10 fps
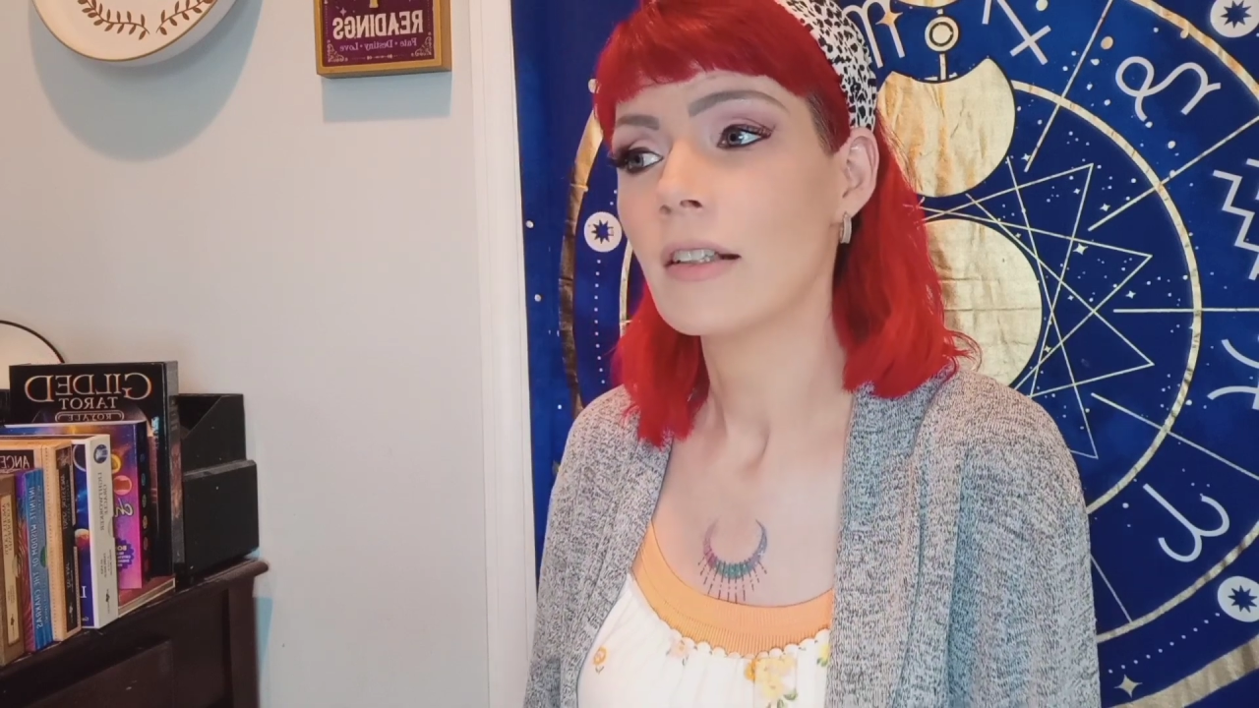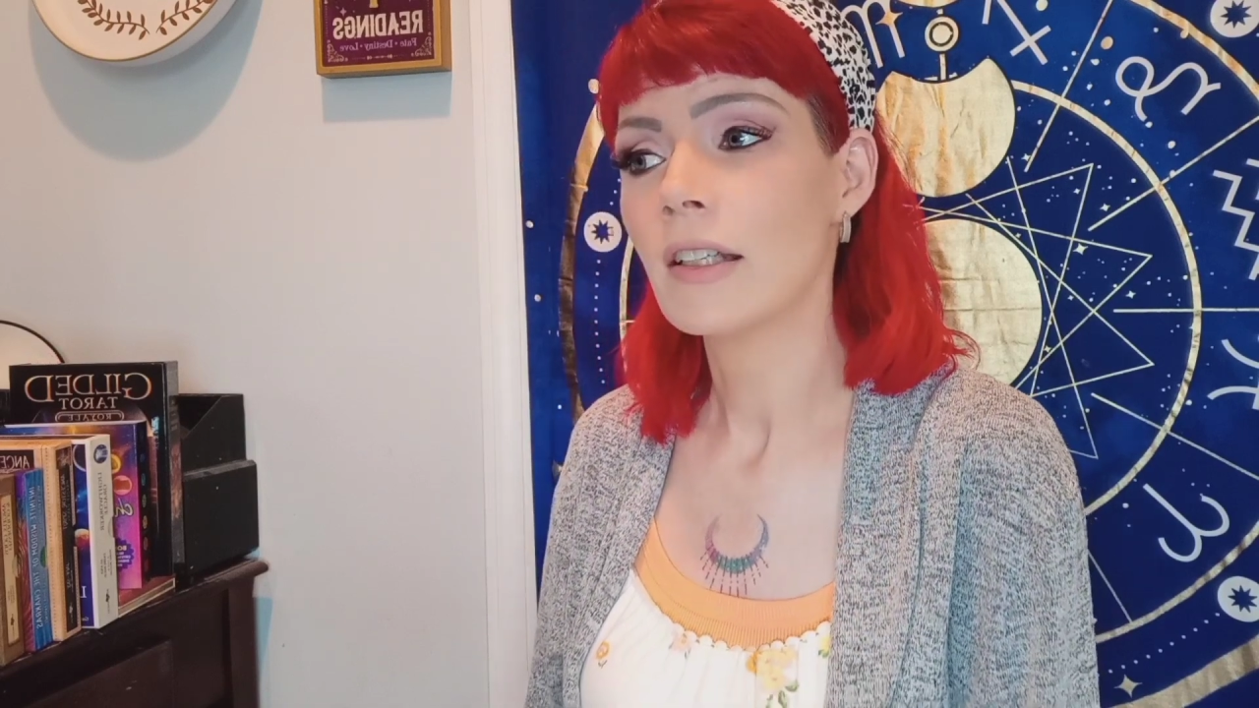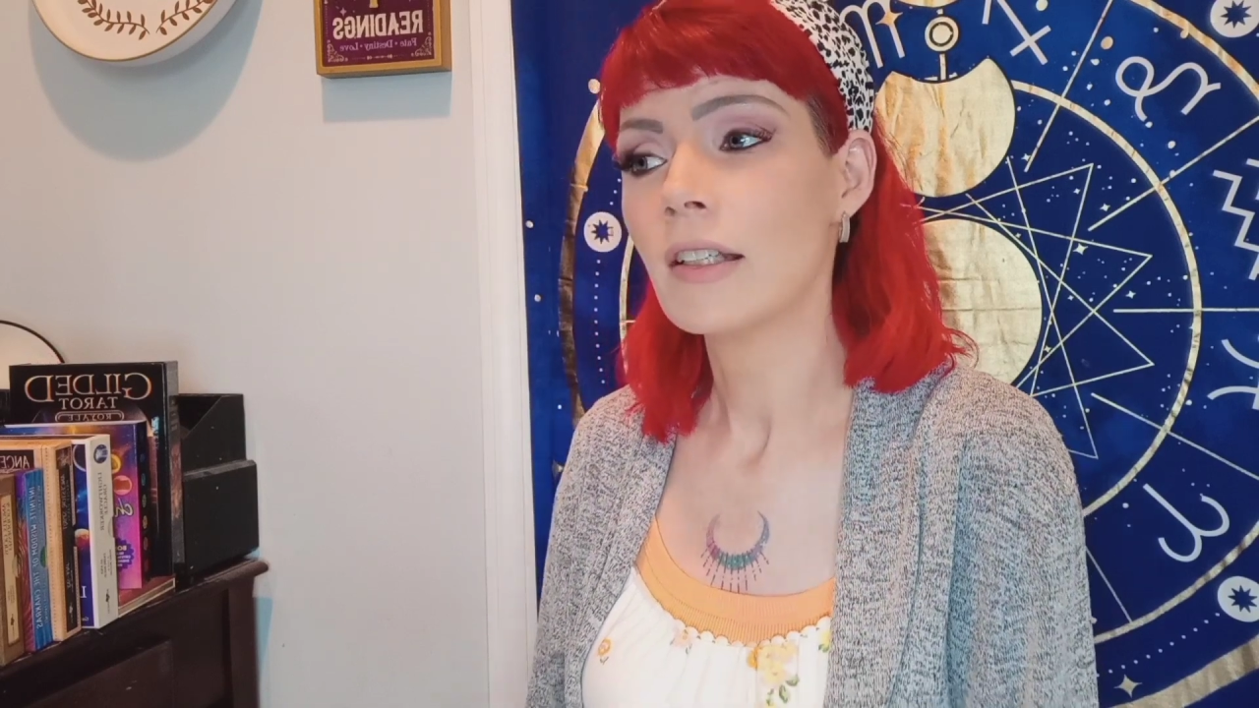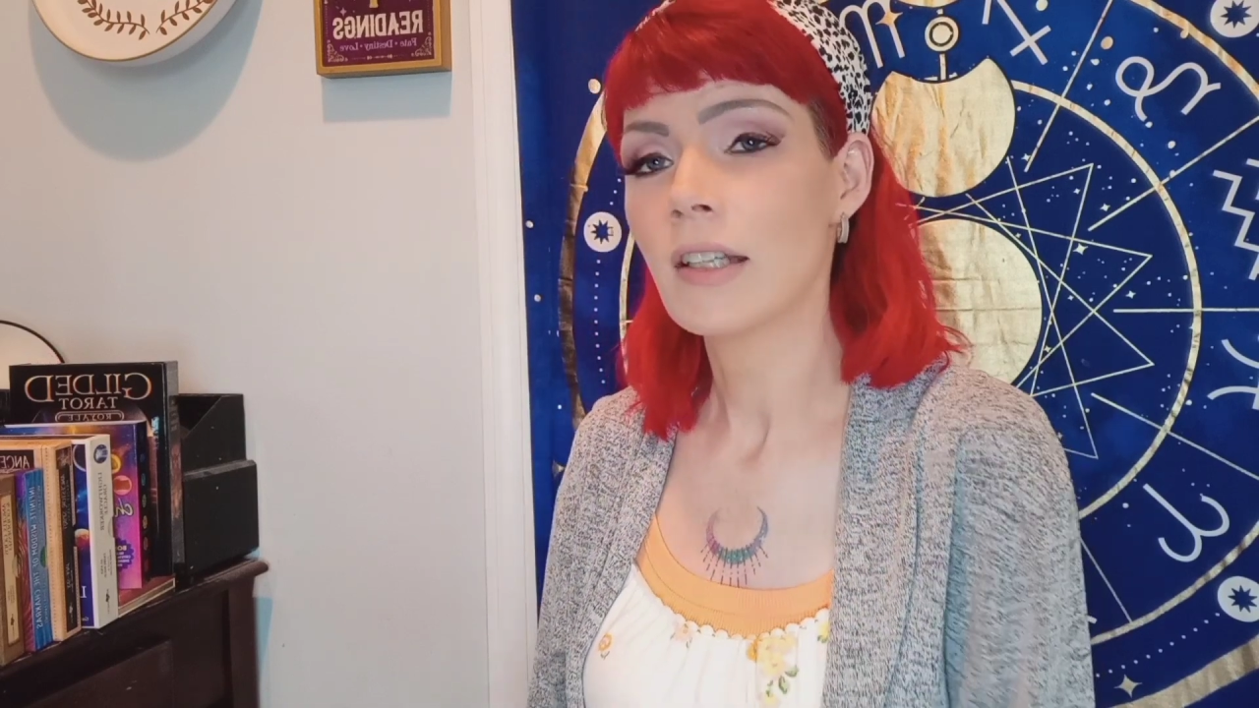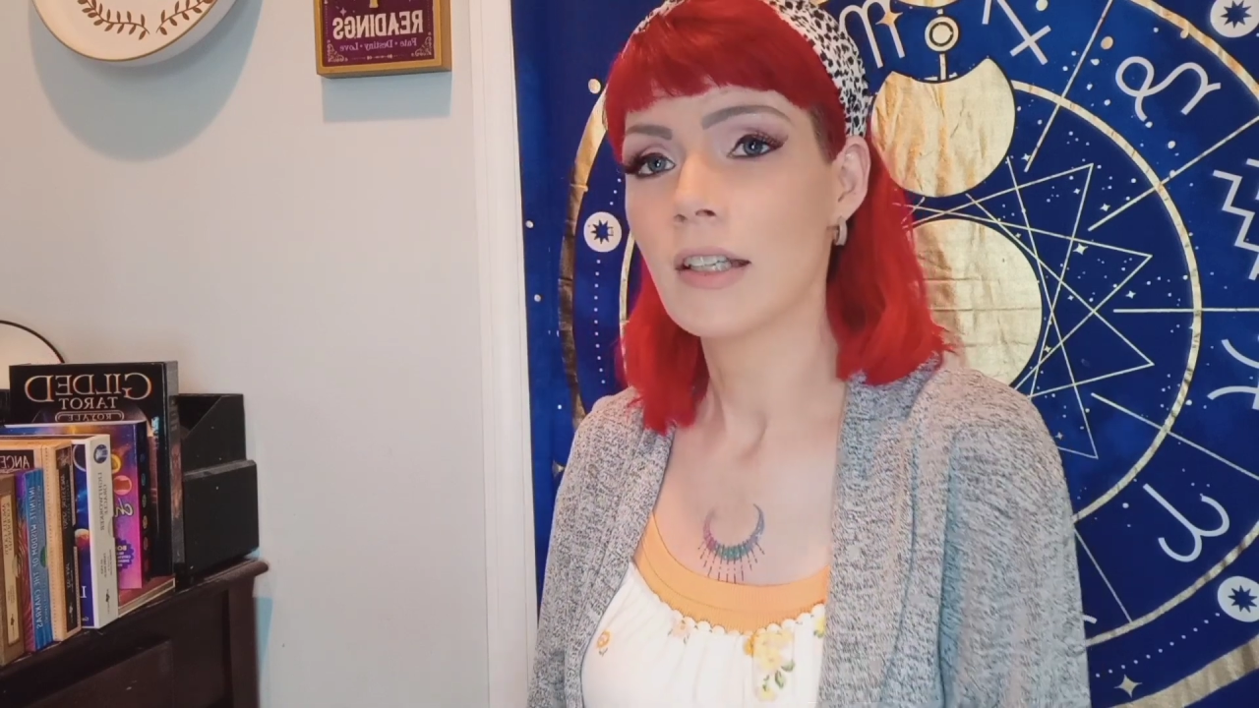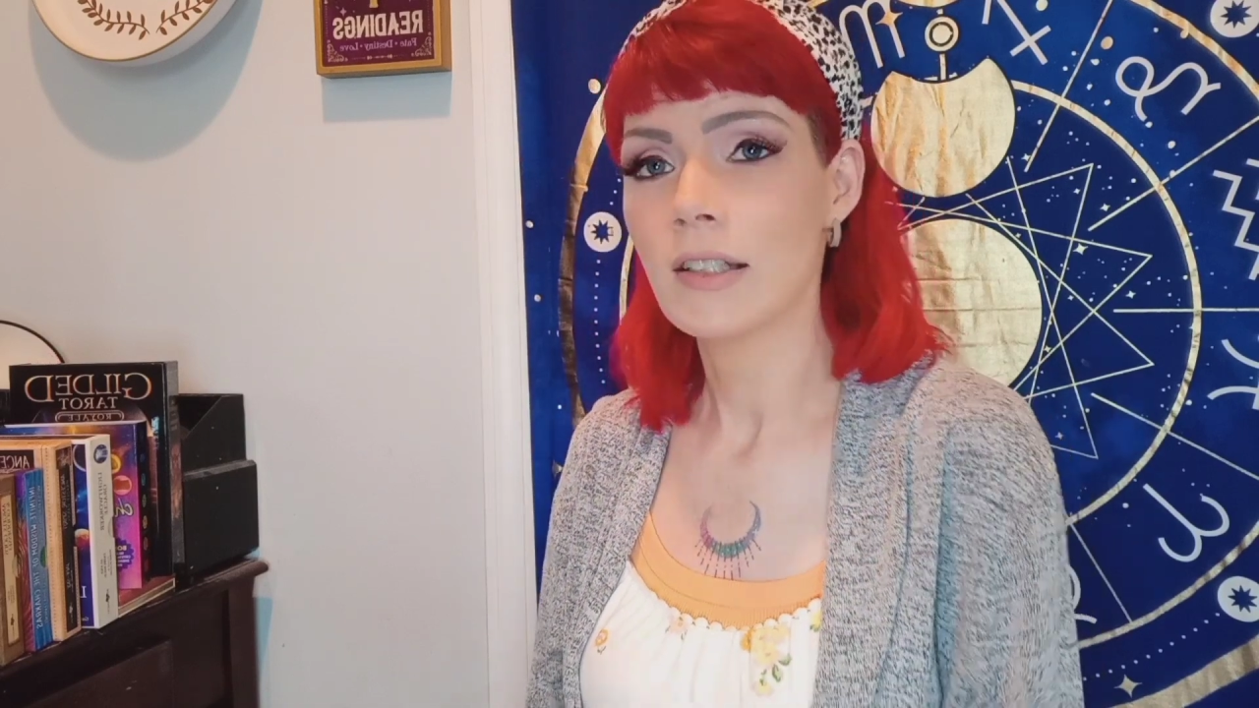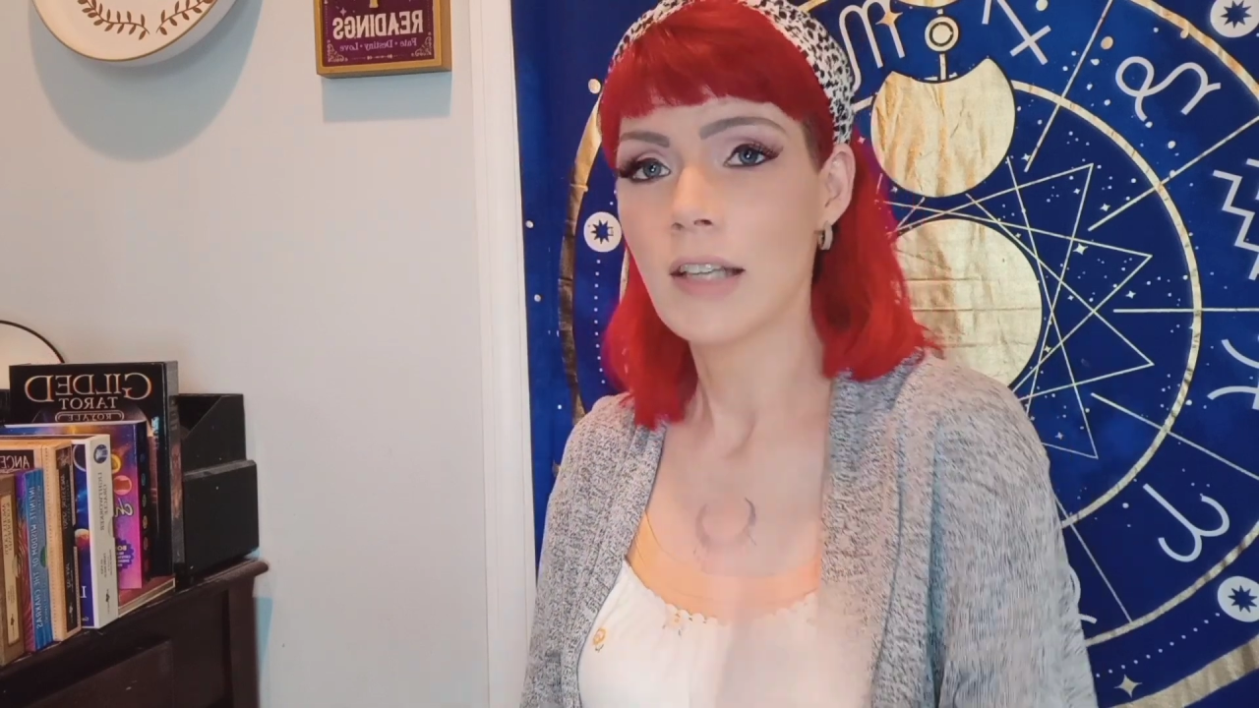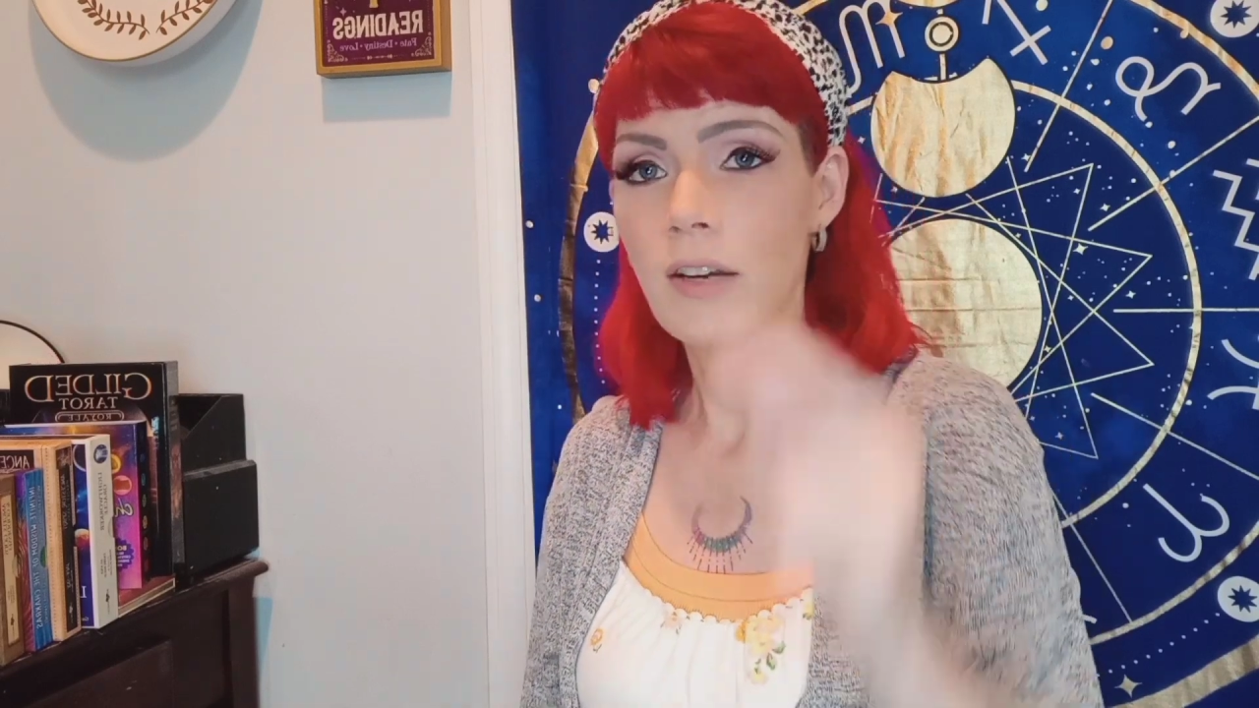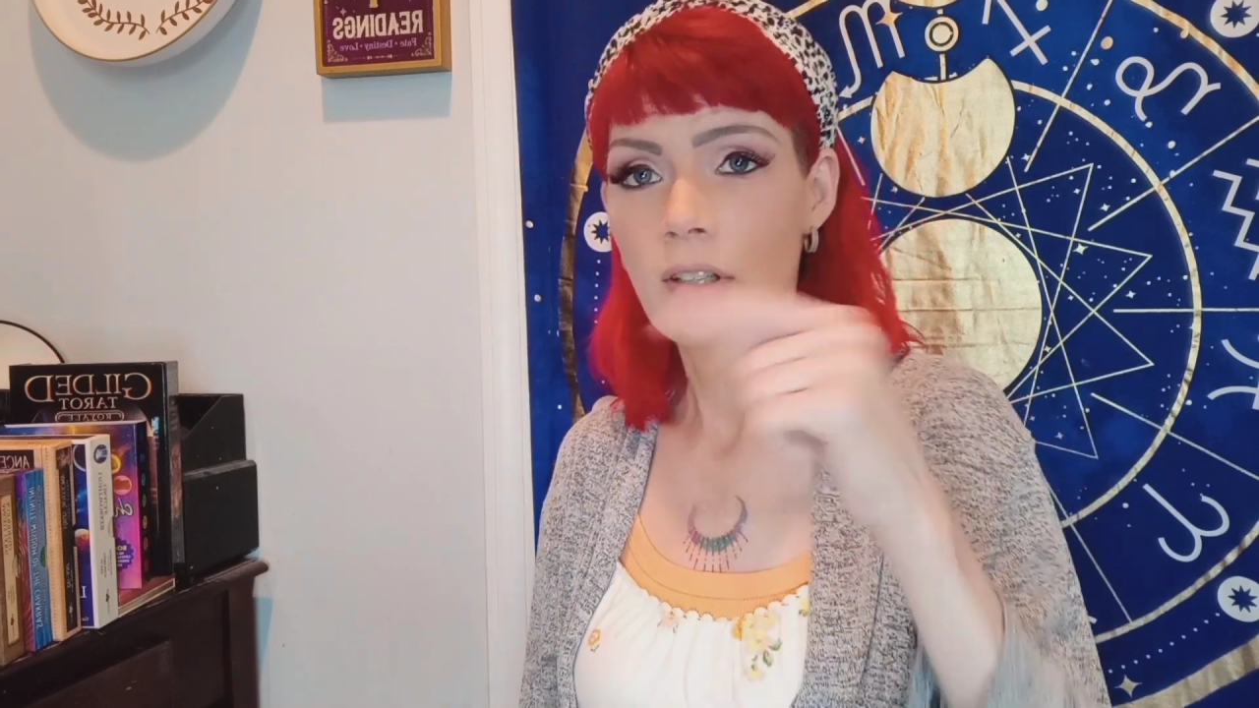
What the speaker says: link is down